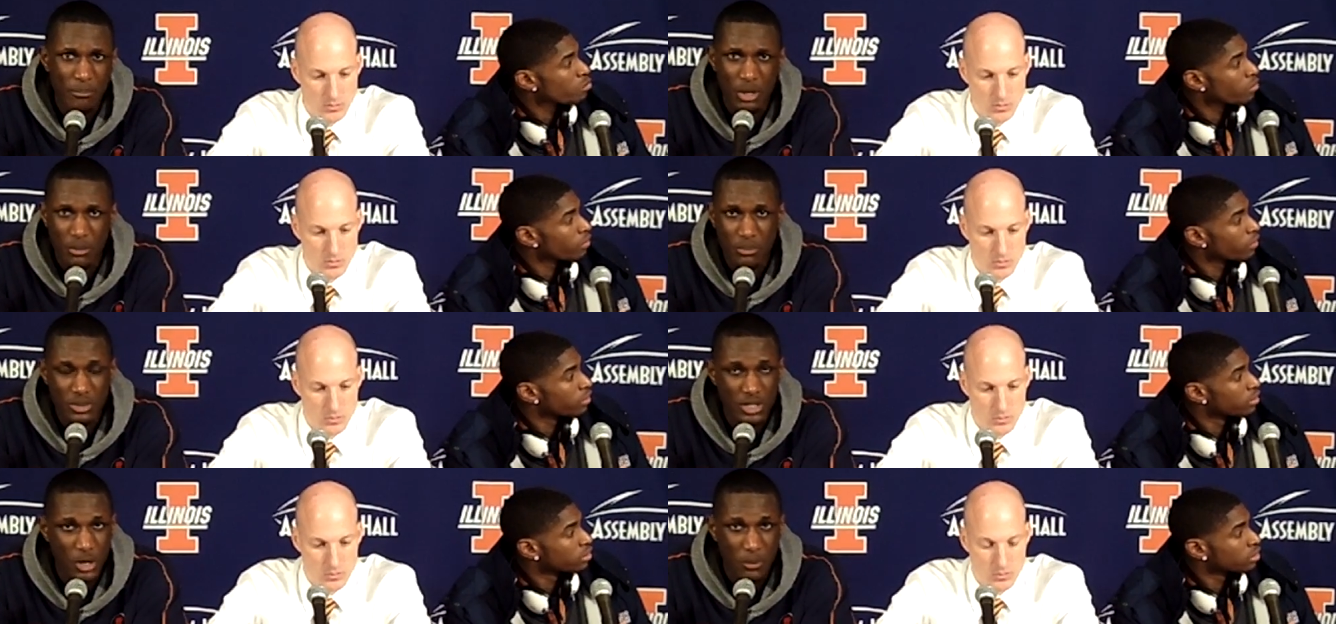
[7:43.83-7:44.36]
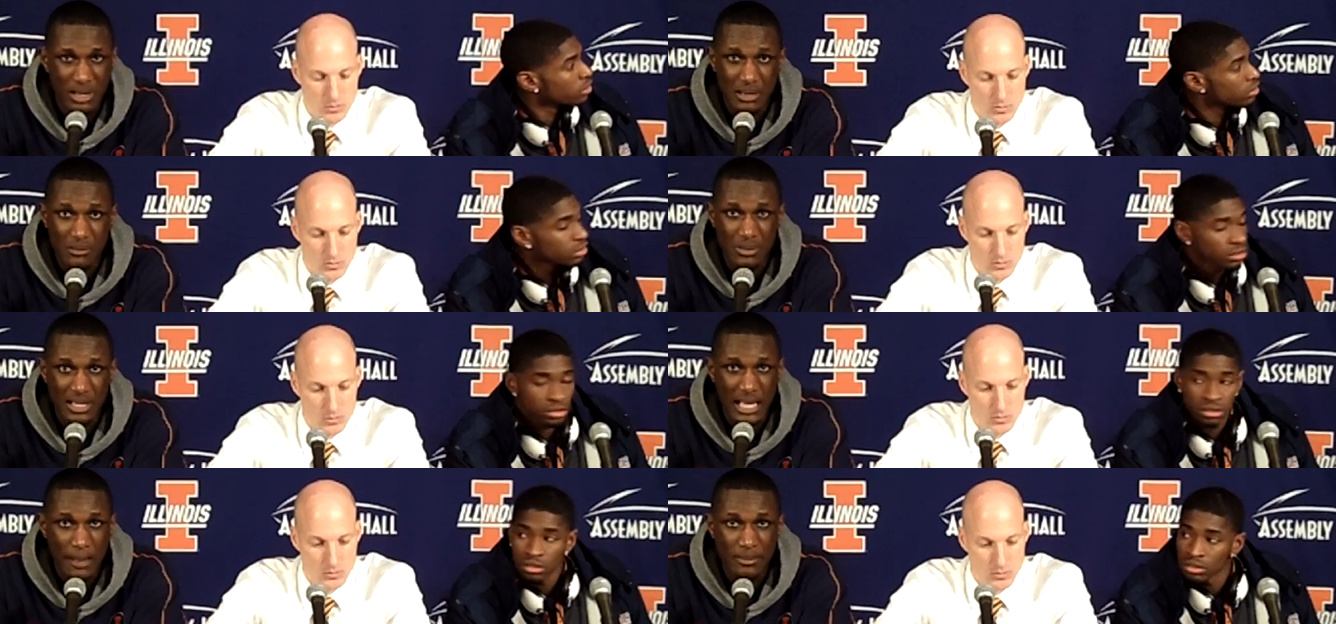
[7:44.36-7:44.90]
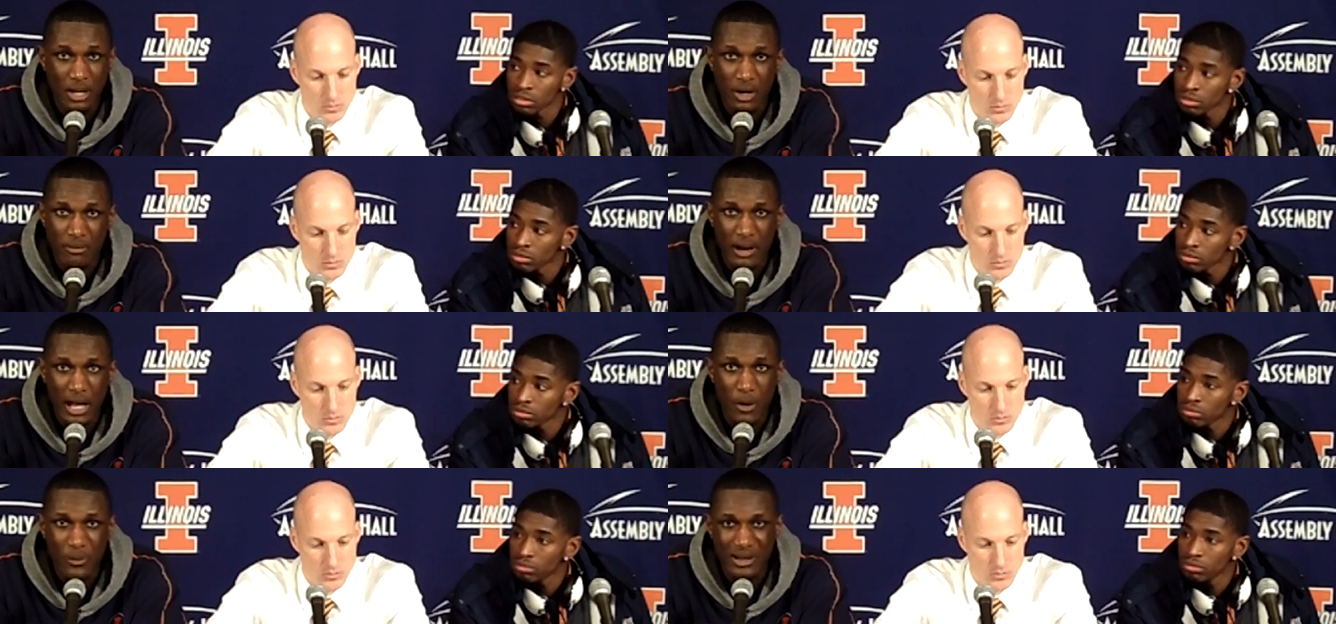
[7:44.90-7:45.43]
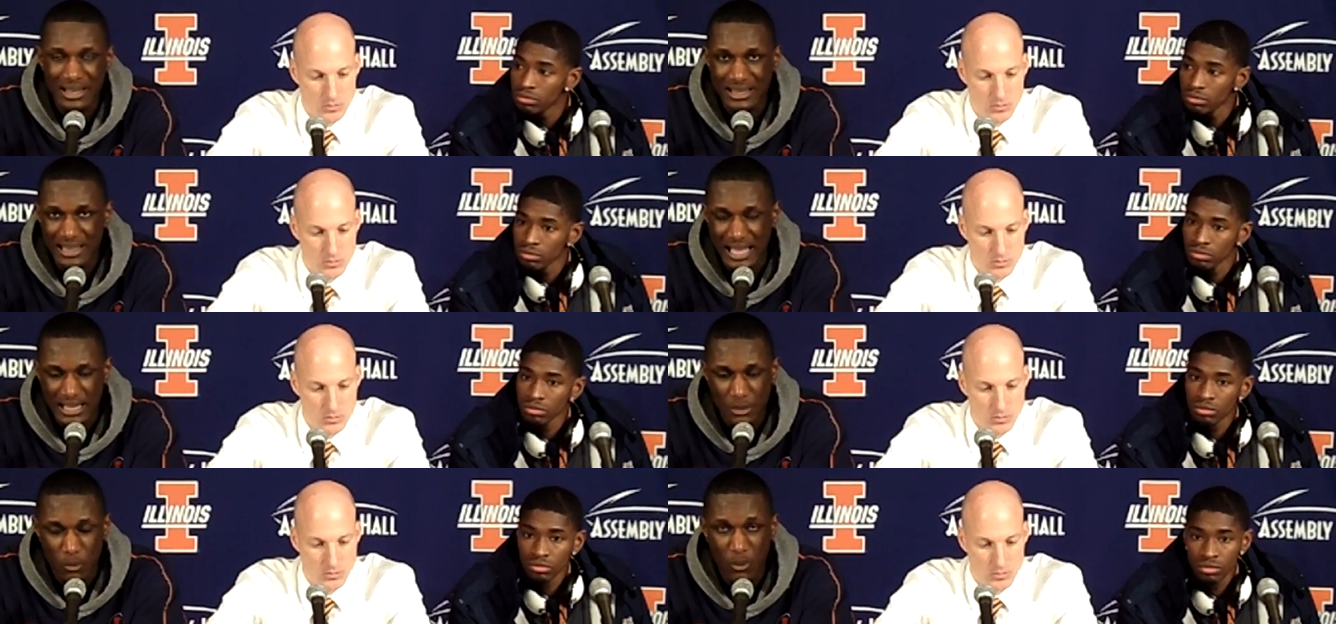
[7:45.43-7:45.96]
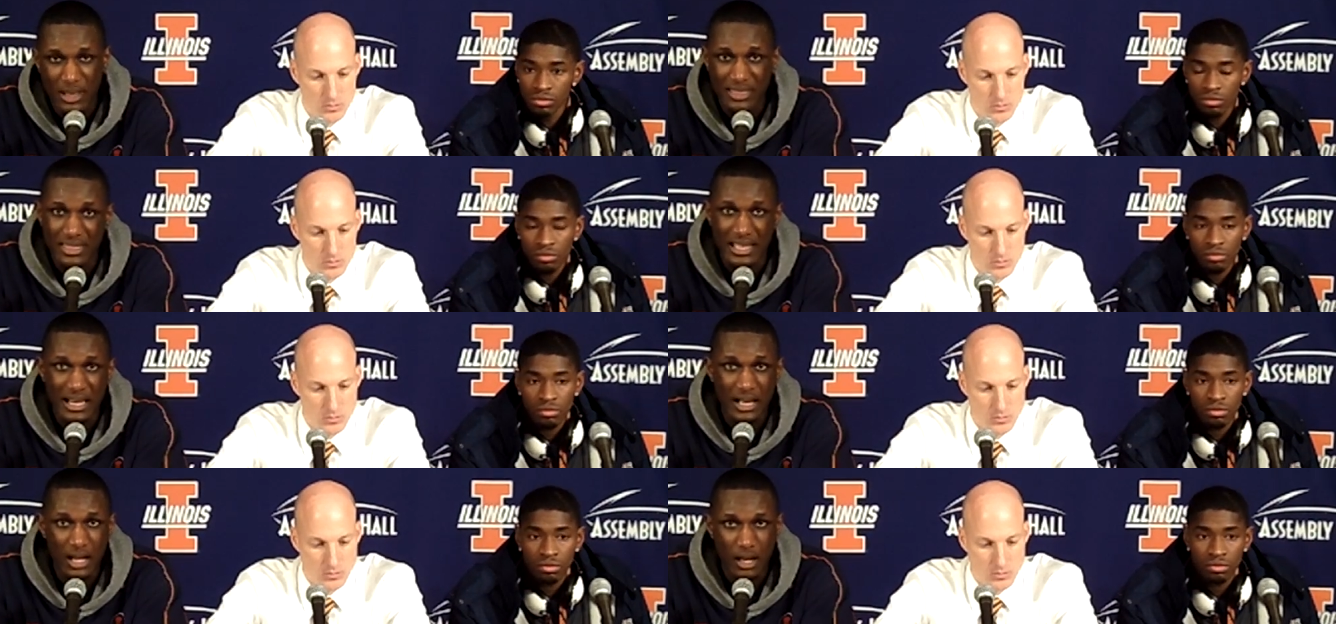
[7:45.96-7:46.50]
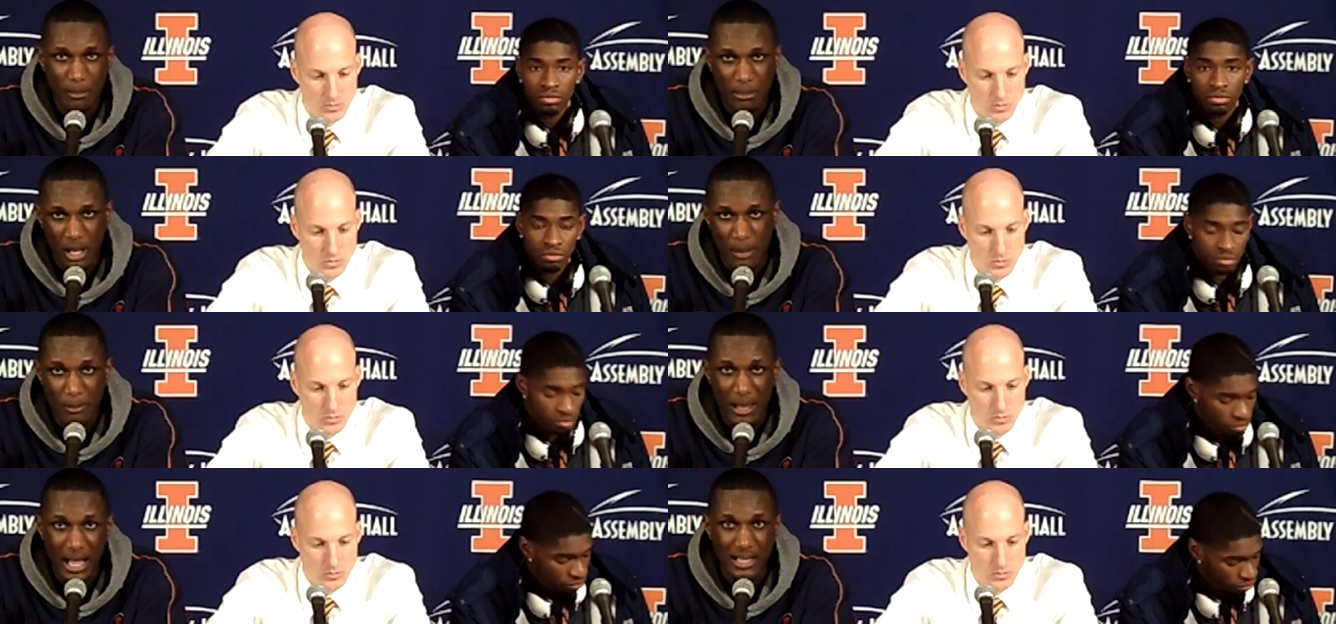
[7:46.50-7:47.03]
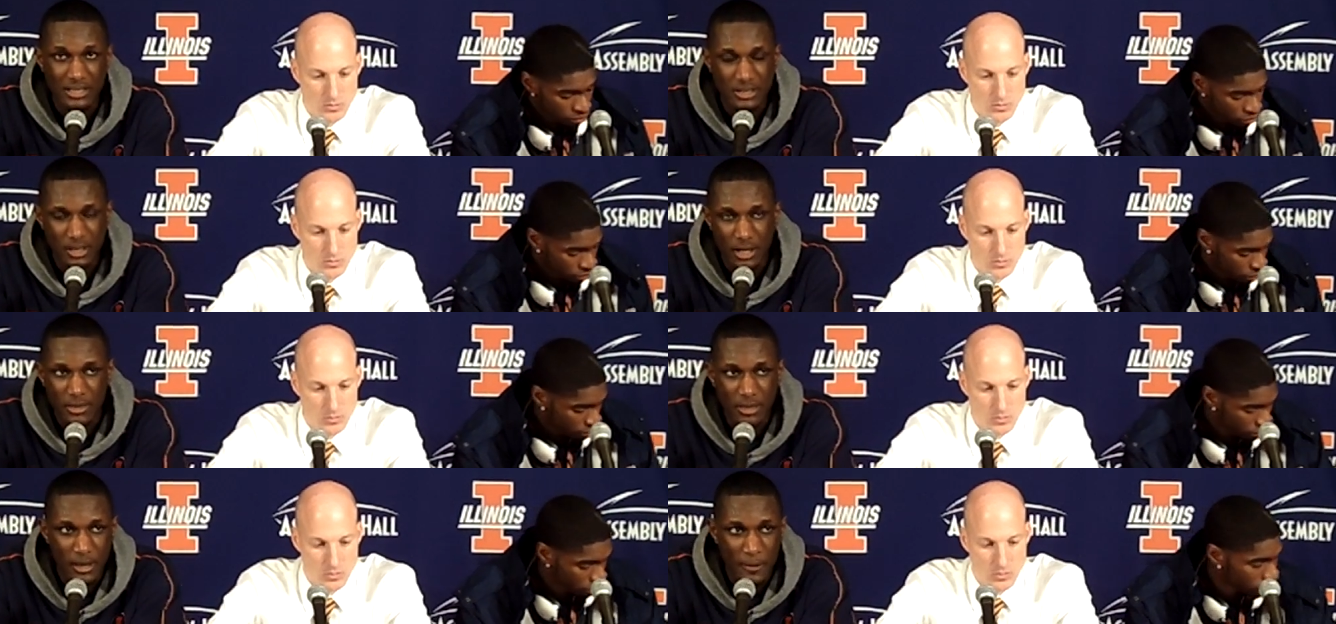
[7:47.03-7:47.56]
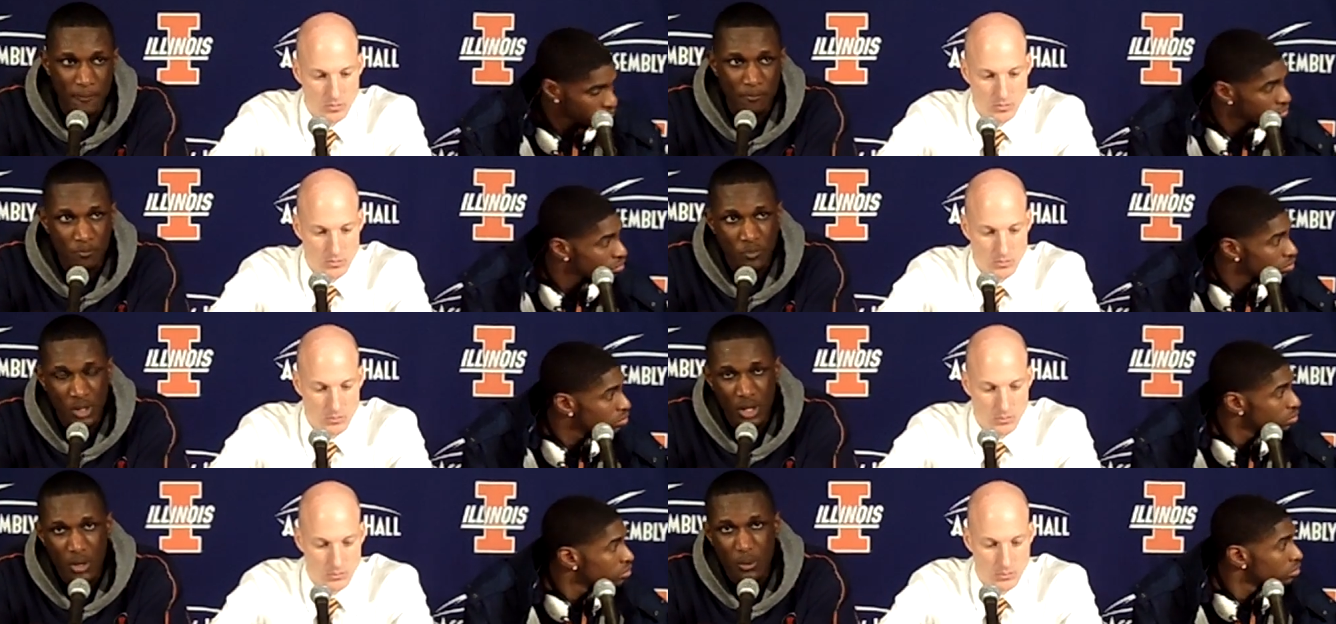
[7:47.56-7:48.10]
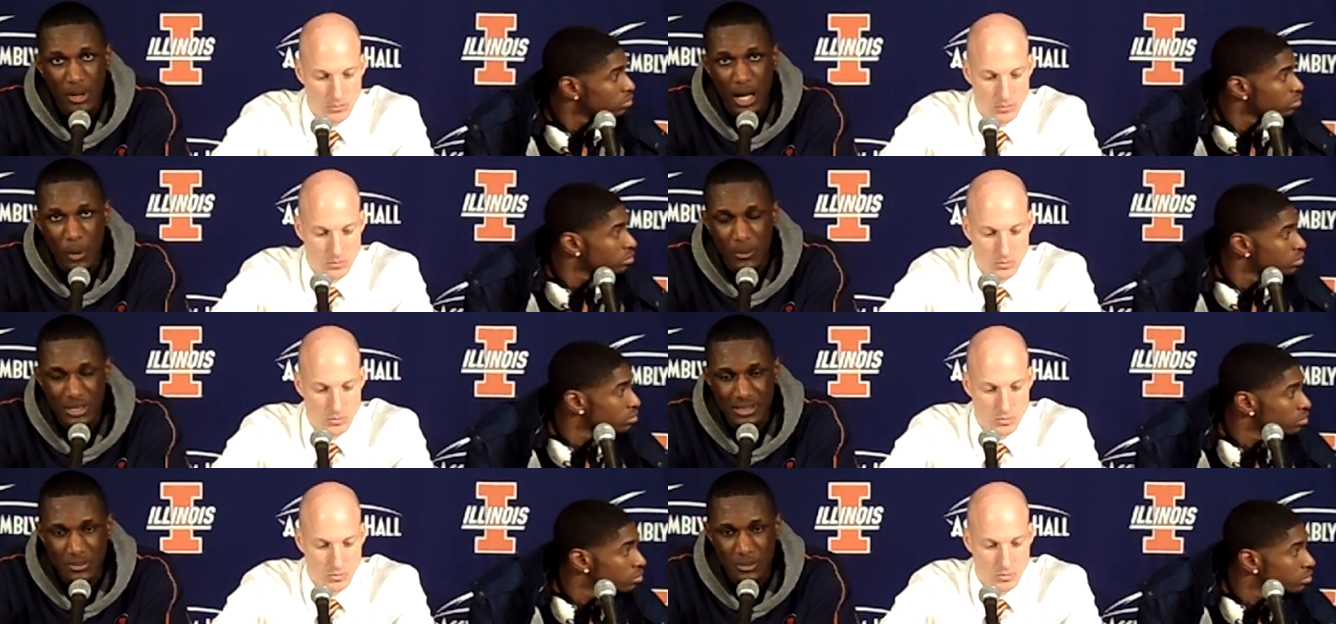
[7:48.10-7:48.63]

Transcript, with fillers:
Speaker 1: But we kept our ground. We didn't let one thing compile to another thing. We